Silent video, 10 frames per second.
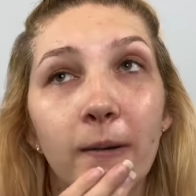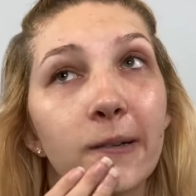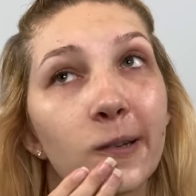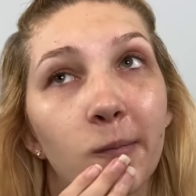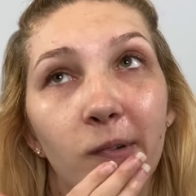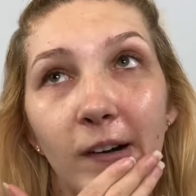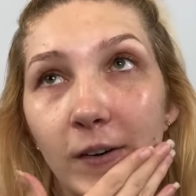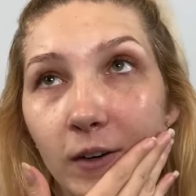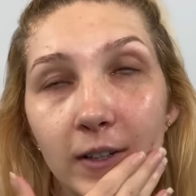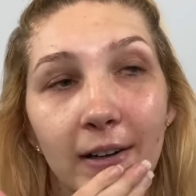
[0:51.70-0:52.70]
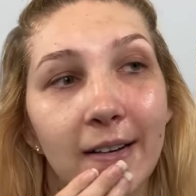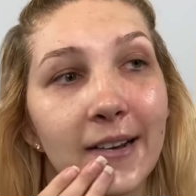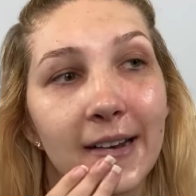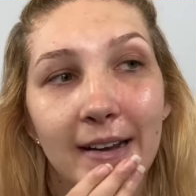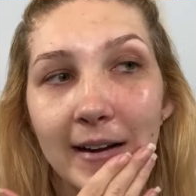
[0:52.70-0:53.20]
some retinol
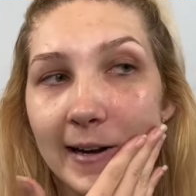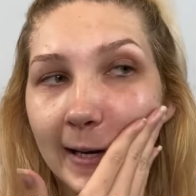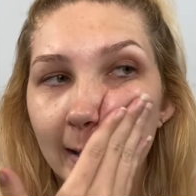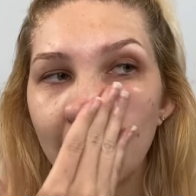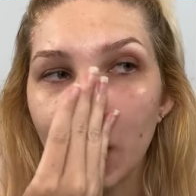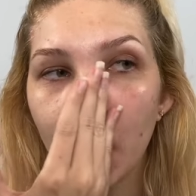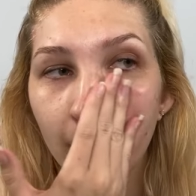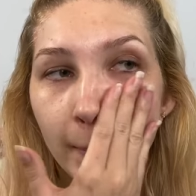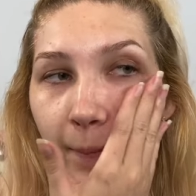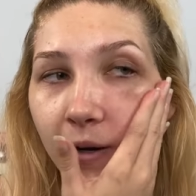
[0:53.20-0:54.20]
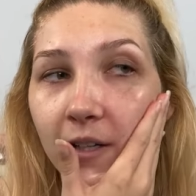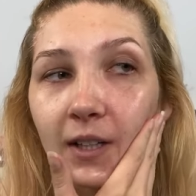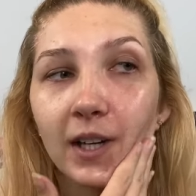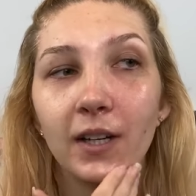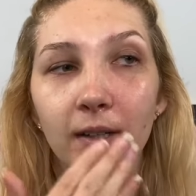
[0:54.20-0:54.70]
lately, and my
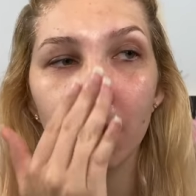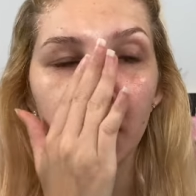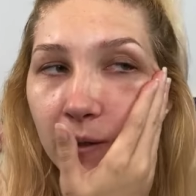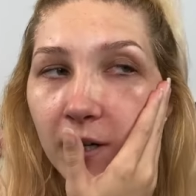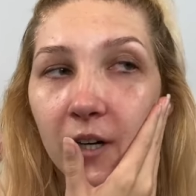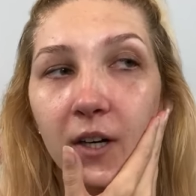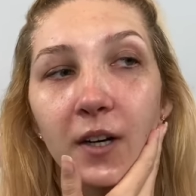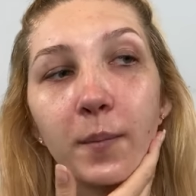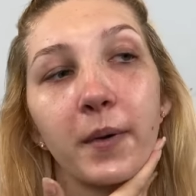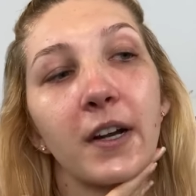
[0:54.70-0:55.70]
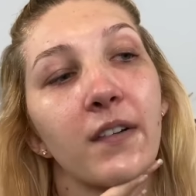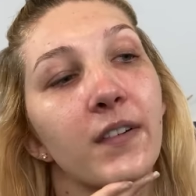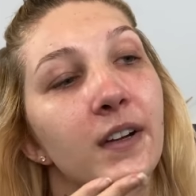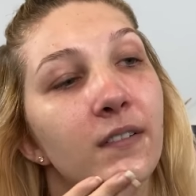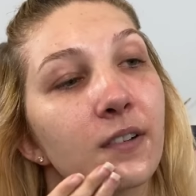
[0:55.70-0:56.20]
skin could
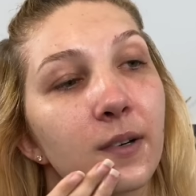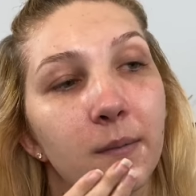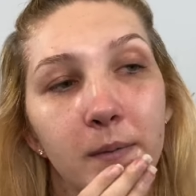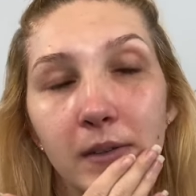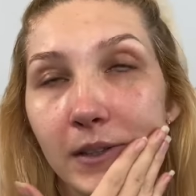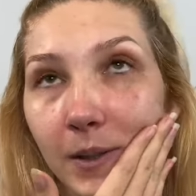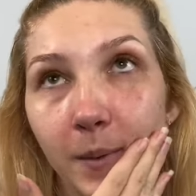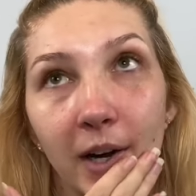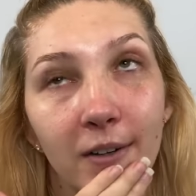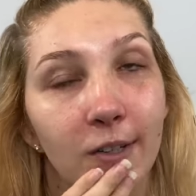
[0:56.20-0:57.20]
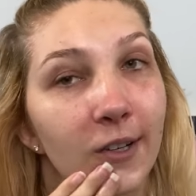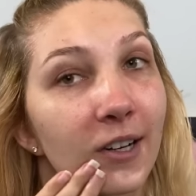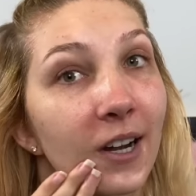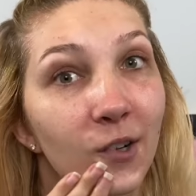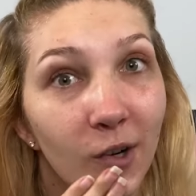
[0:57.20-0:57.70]
benefit from some extra
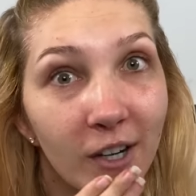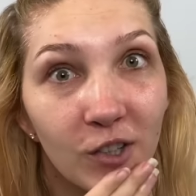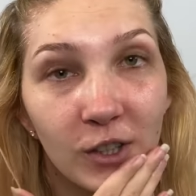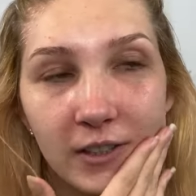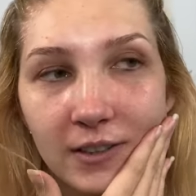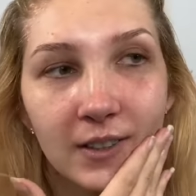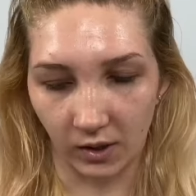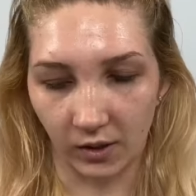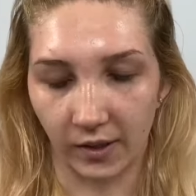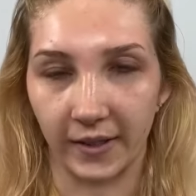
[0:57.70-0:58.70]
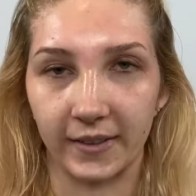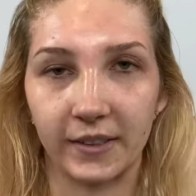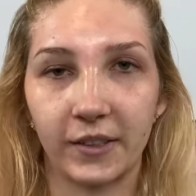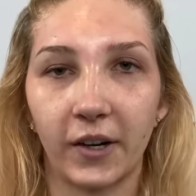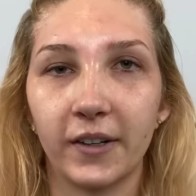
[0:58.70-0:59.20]
hydration. All right,
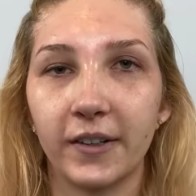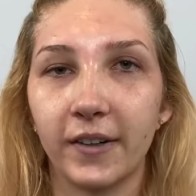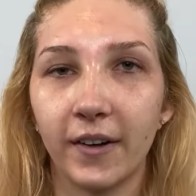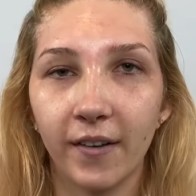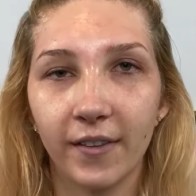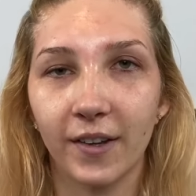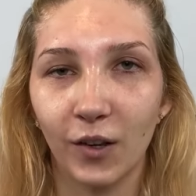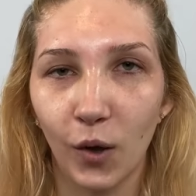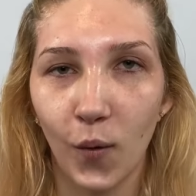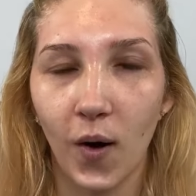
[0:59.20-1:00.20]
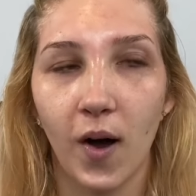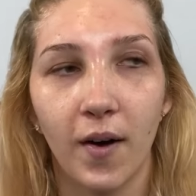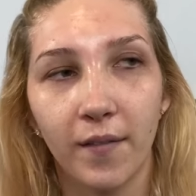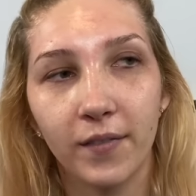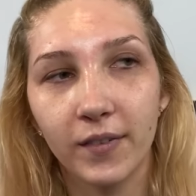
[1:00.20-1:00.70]
starting the glow off
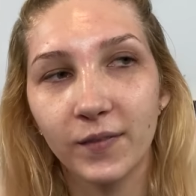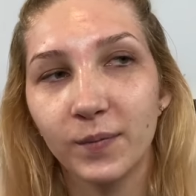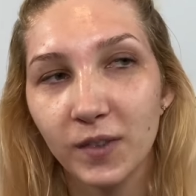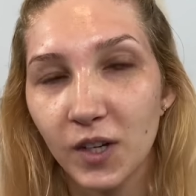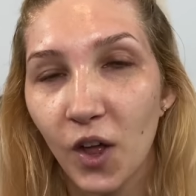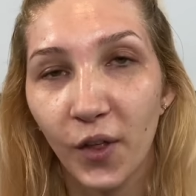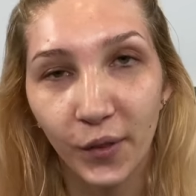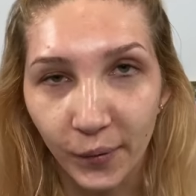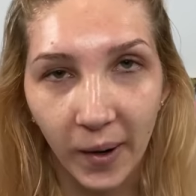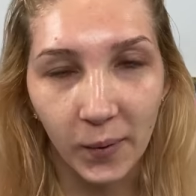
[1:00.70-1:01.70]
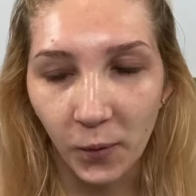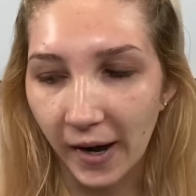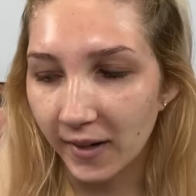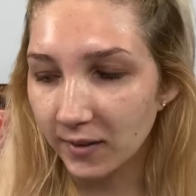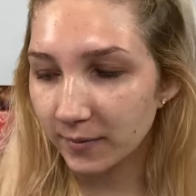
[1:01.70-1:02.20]
the right
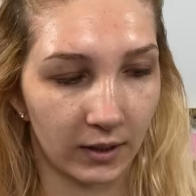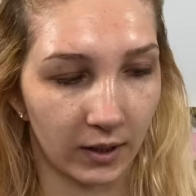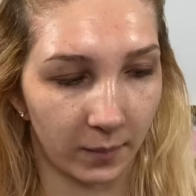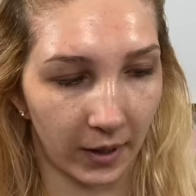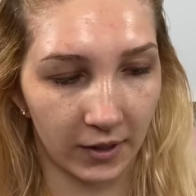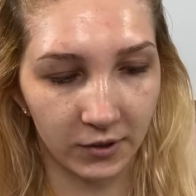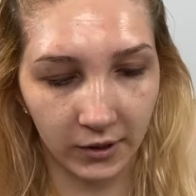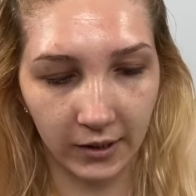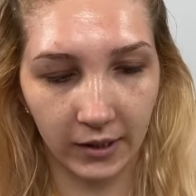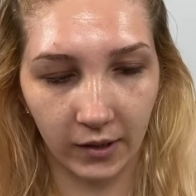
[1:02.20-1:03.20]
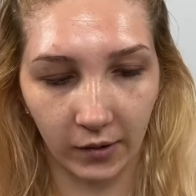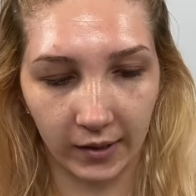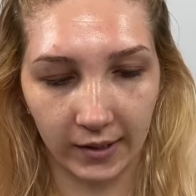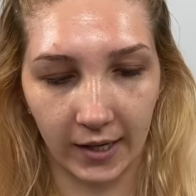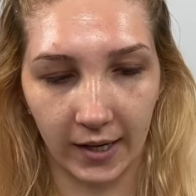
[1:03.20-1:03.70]
way. And I'm actually going to
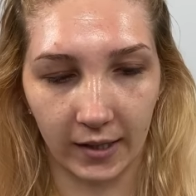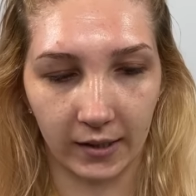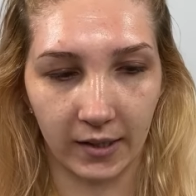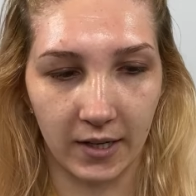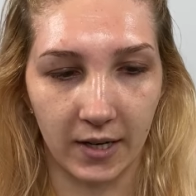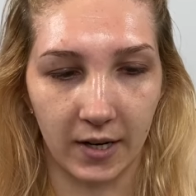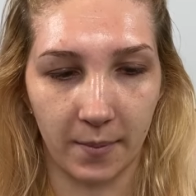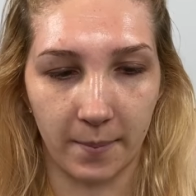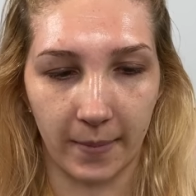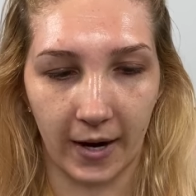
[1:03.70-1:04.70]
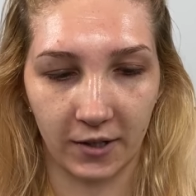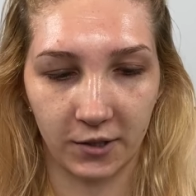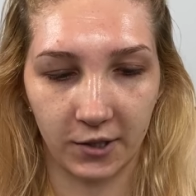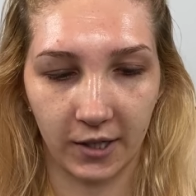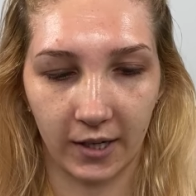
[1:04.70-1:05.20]
take the
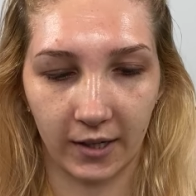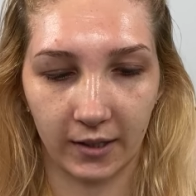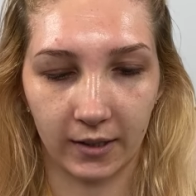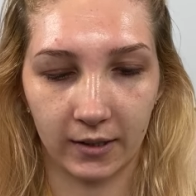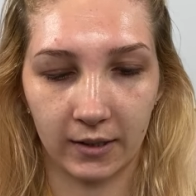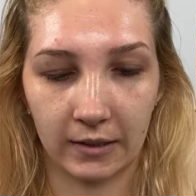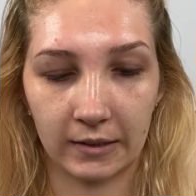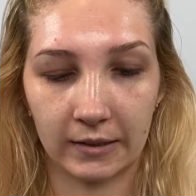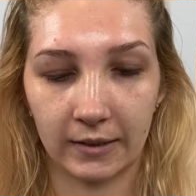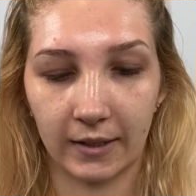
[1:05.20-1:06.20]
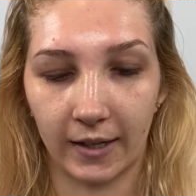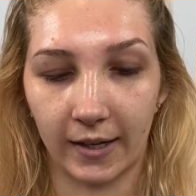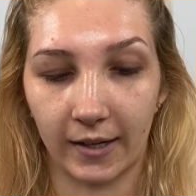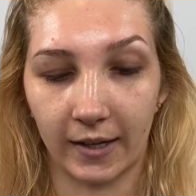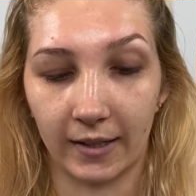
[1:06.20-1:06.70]
matchstick
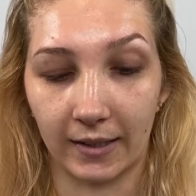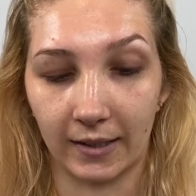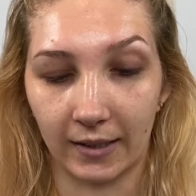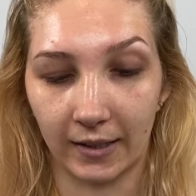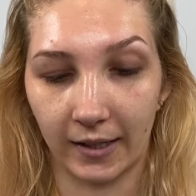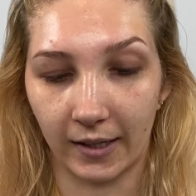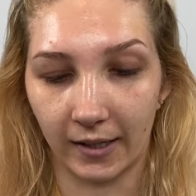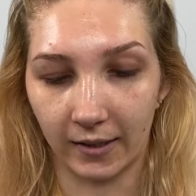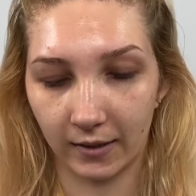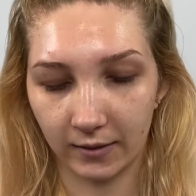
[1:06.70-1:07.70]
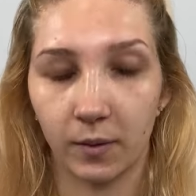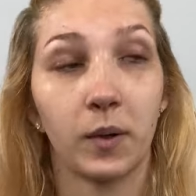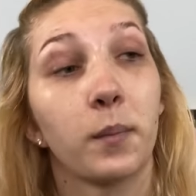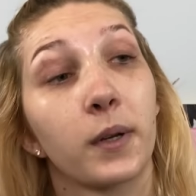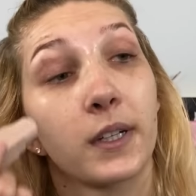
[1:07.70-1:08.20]
and linen. I'm
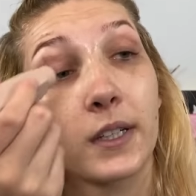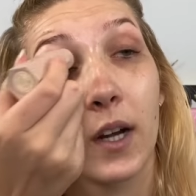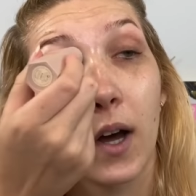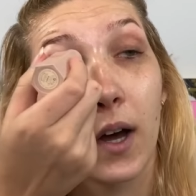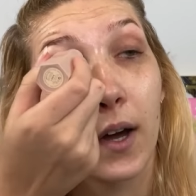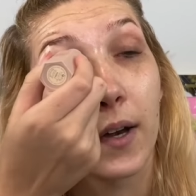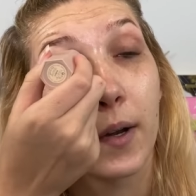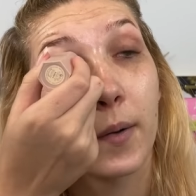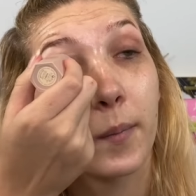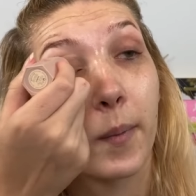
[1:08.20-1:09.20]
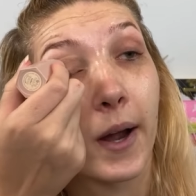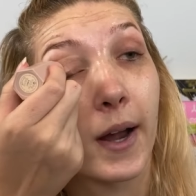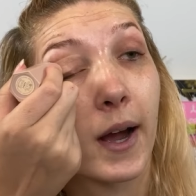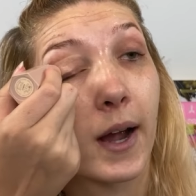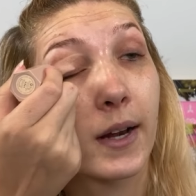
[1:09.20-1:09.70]
gonna put this on my
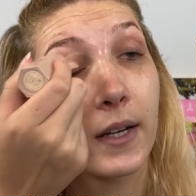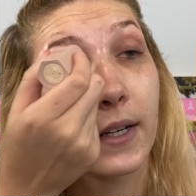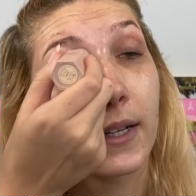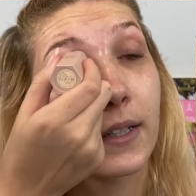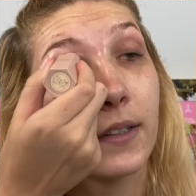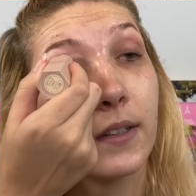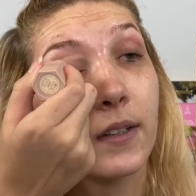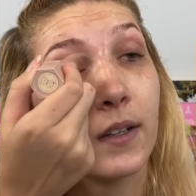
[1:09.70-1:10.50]
eyelids.